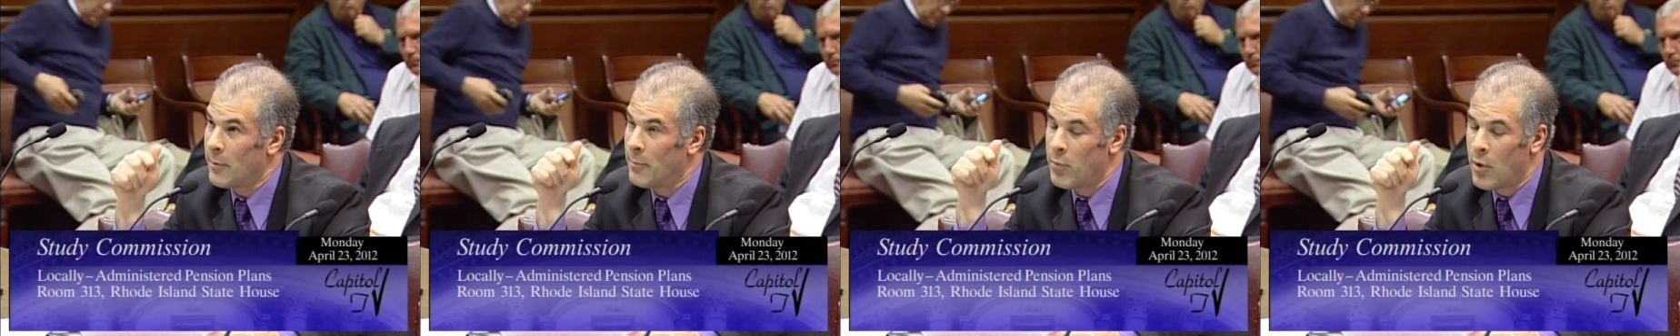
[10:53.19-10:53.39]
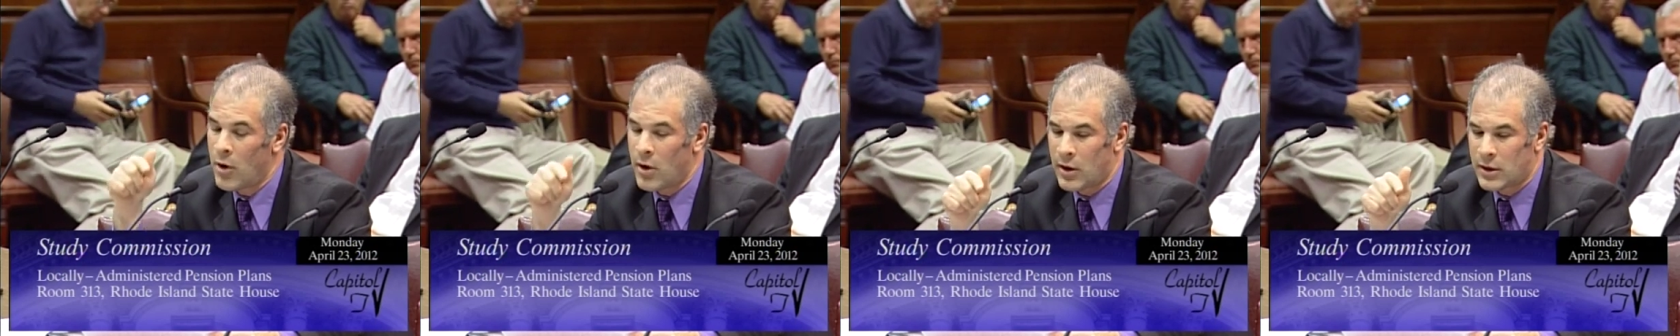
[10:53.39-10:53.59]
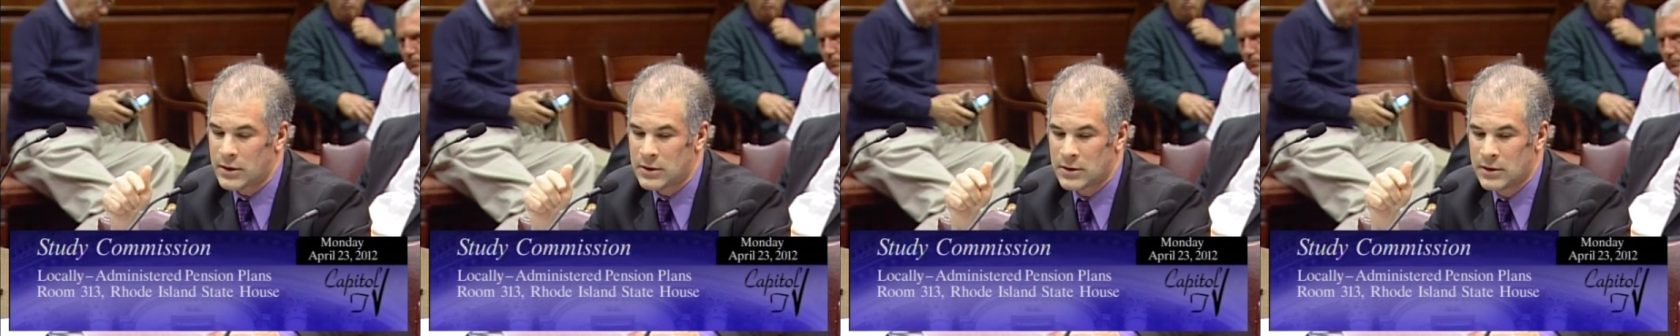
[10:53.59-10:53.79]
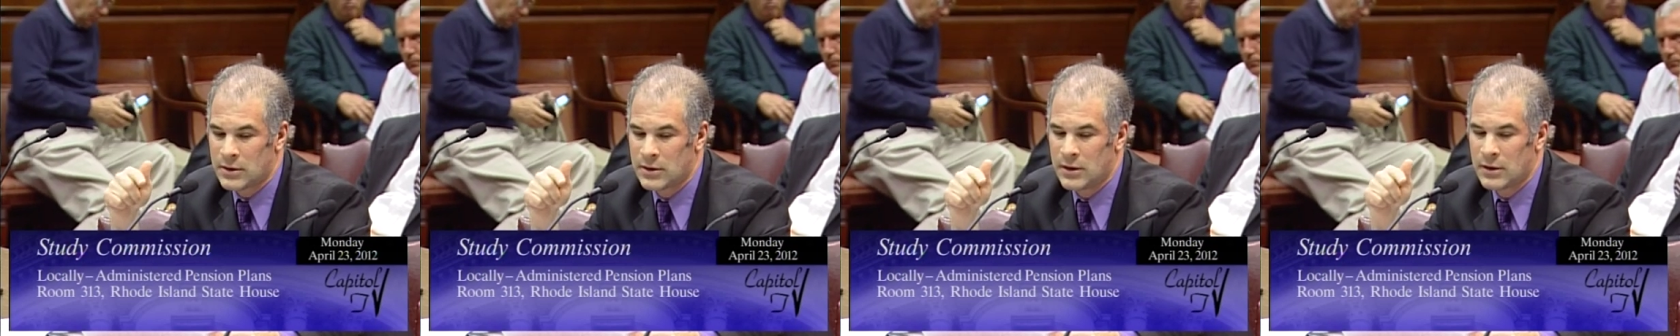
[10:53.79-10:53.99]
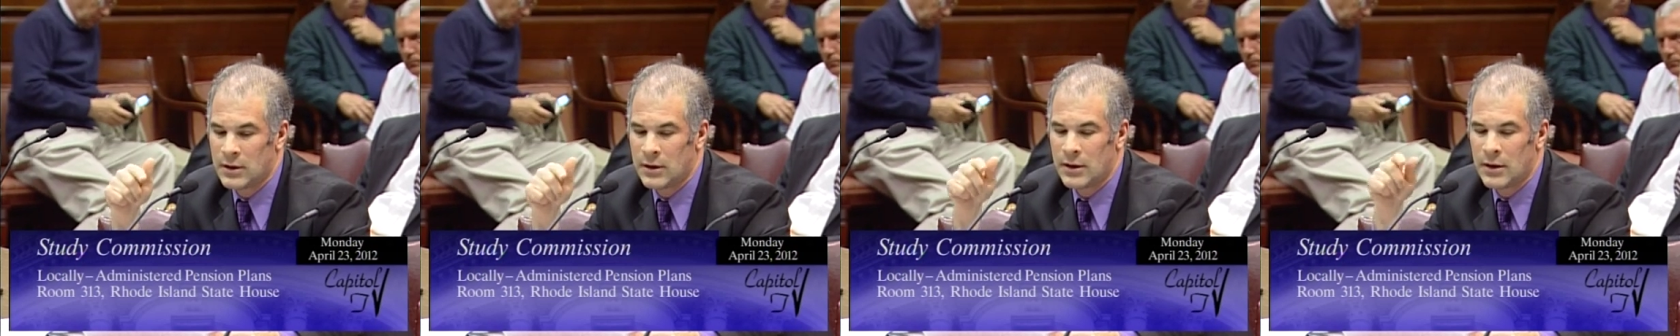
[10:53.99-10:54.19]
books.
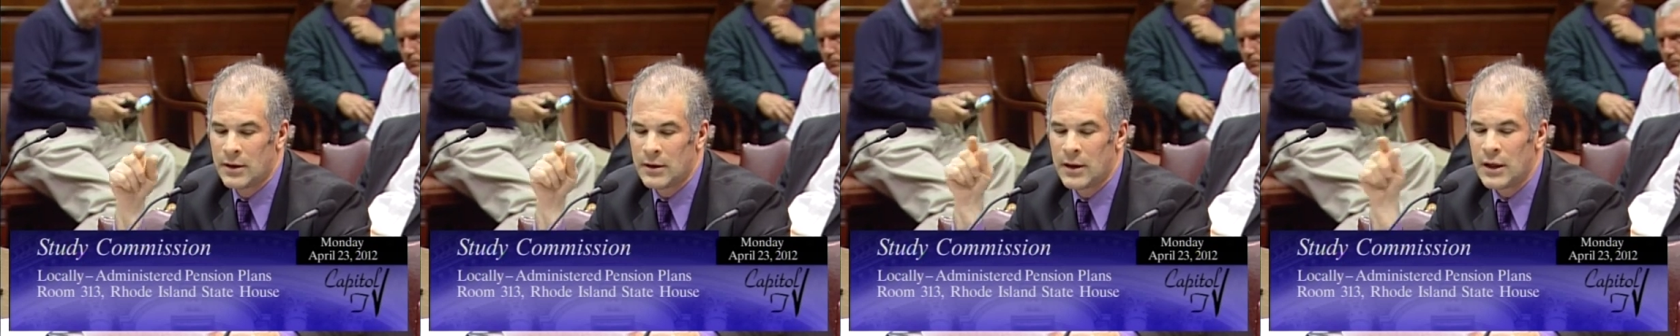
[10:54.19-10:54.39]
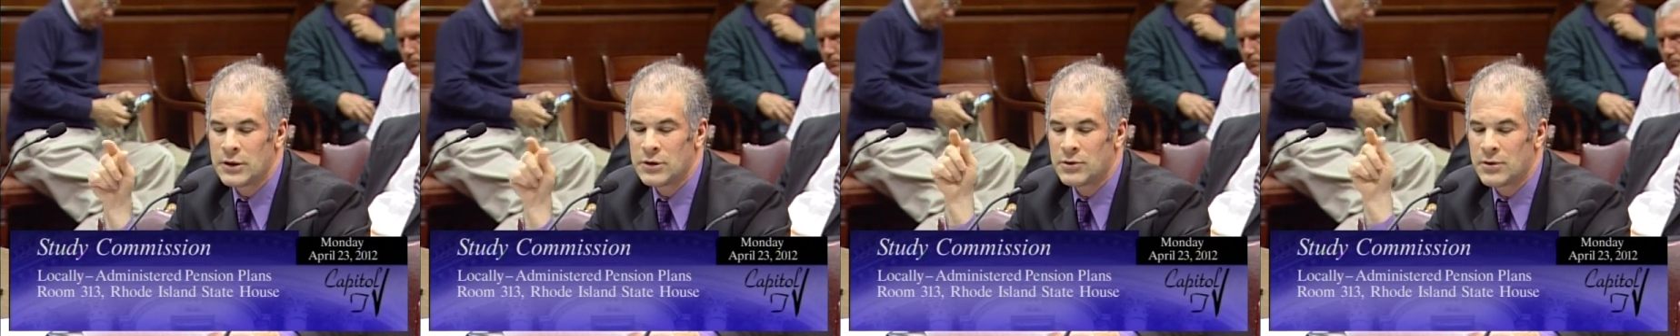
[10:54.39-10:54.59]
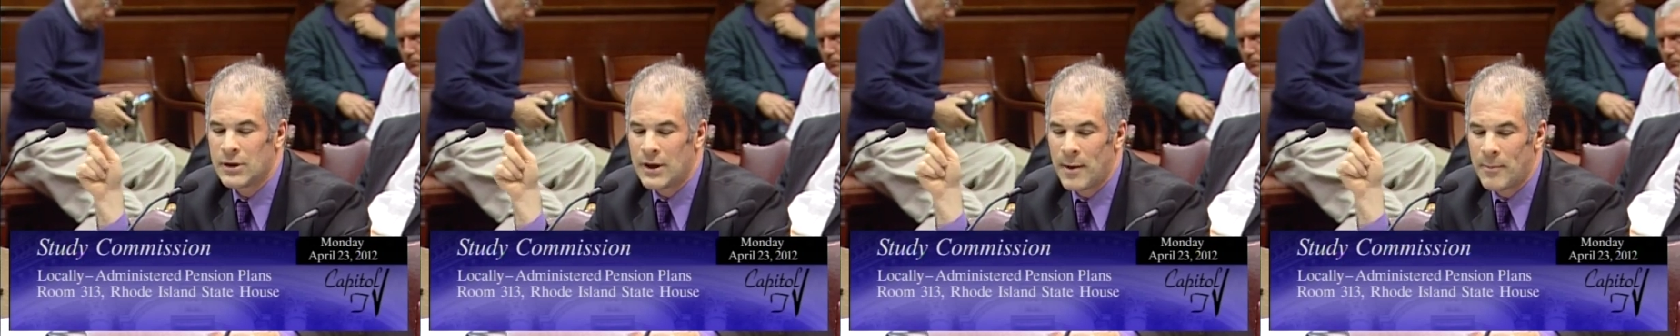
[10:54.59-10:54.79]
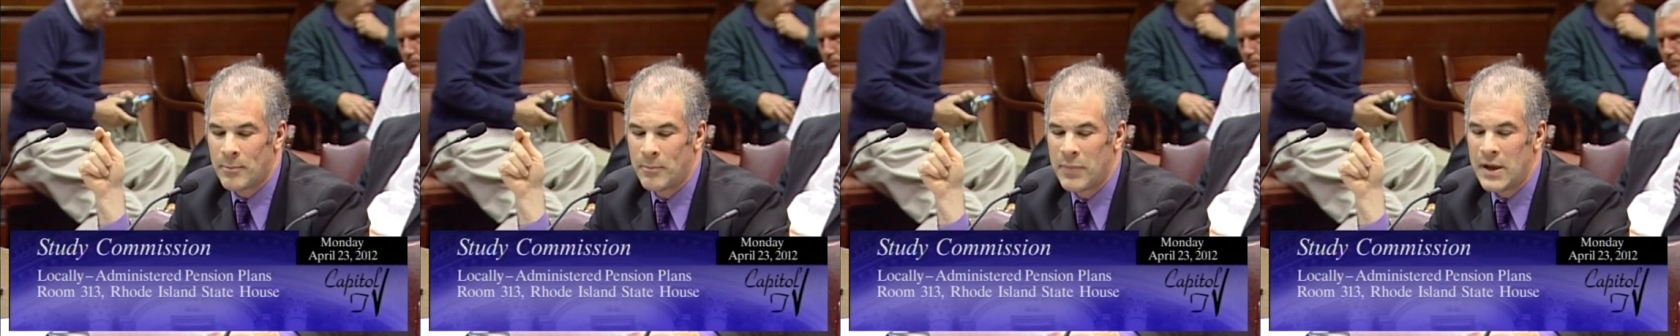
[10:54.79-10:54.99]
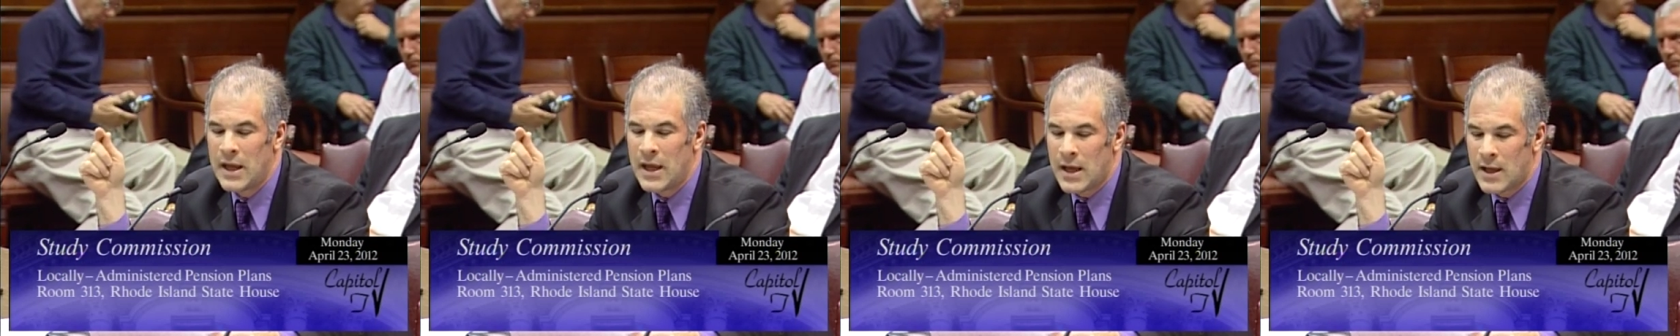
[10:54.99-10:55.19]
Let's look
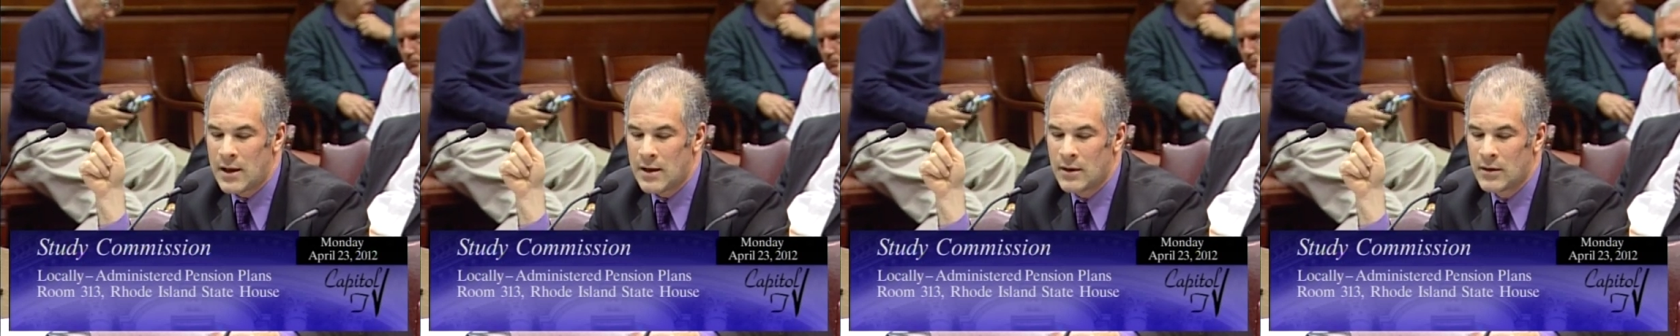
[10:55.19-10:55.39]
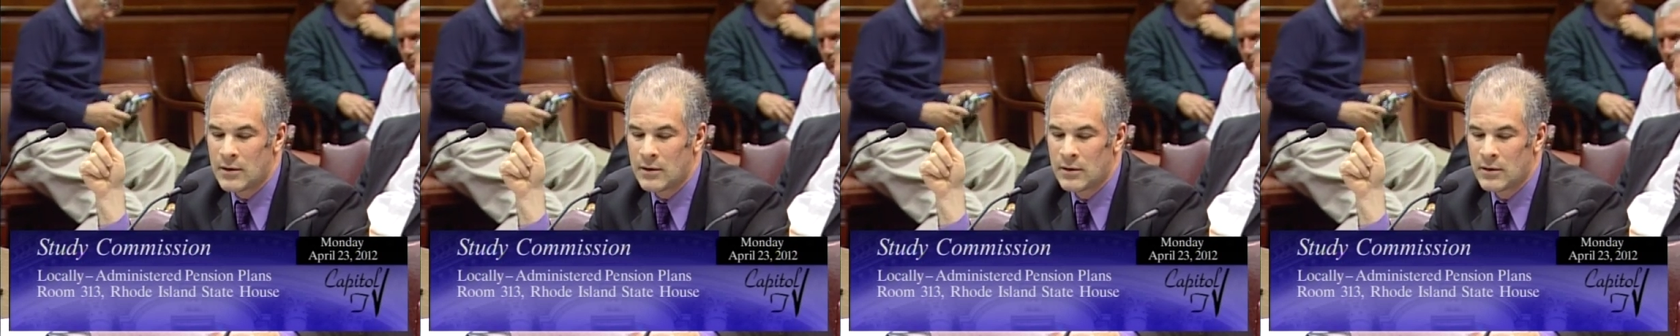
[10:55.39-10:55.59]
at B.